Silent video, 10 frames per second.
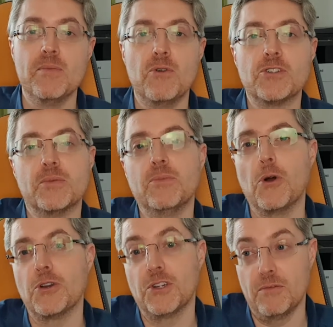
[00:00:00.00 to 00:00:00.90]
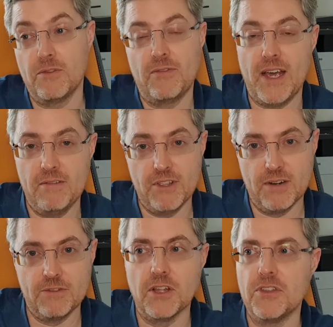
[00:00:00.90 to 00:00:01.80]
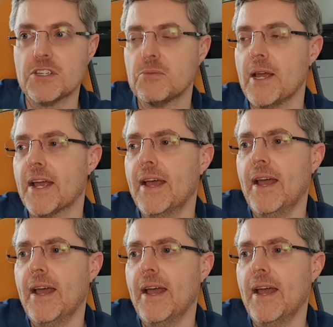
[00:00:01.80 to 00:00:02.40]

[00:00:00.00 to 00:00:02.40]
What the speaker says: most important of the 5 that I've done this week,